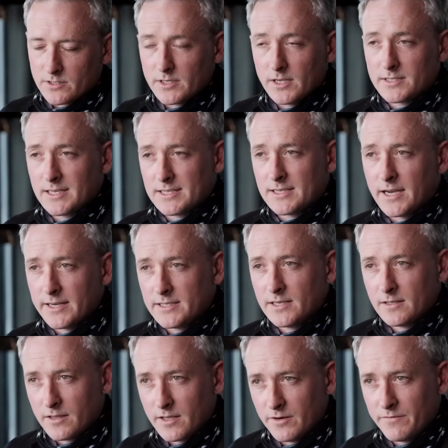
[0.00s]
It's
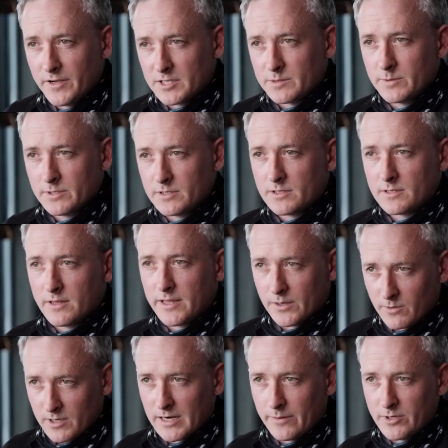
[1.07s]
exciting, the investments that
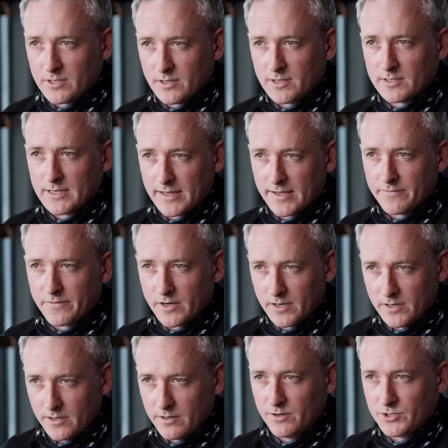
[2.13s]
will come into the South
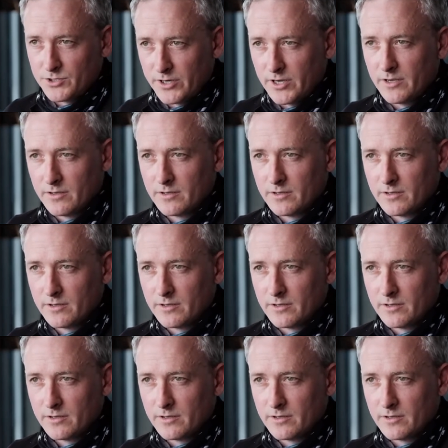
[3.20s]
African industry.